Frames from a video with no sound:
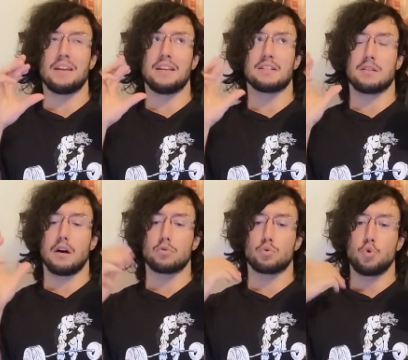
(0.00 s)
and they
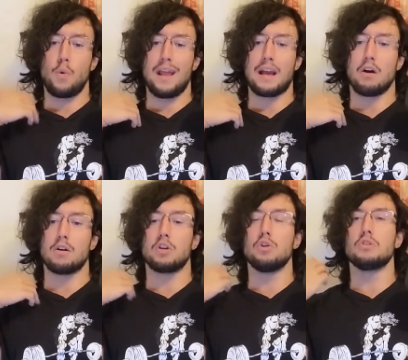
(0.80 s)
start doing
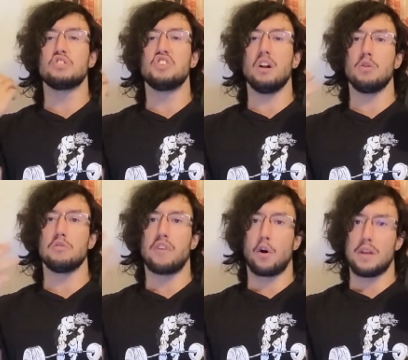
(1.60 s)
a
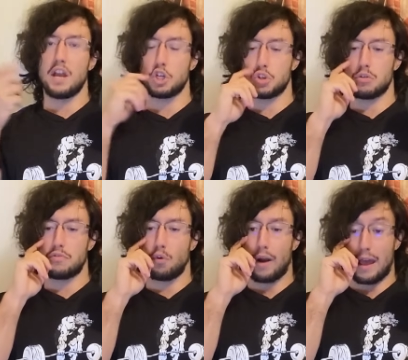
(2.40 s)
gazillion variation
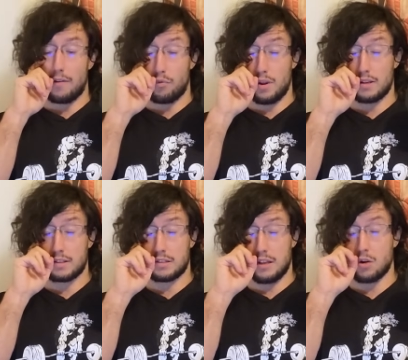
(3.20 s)
for every
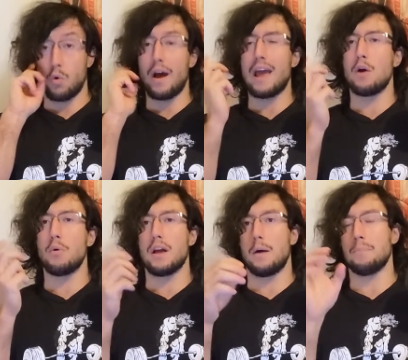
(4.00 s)
single
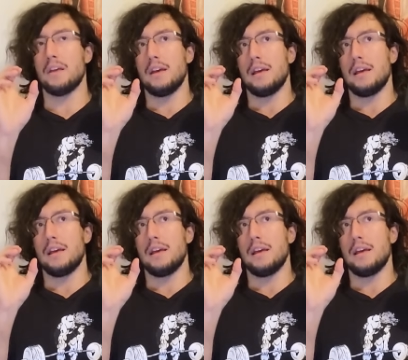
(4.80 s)
area.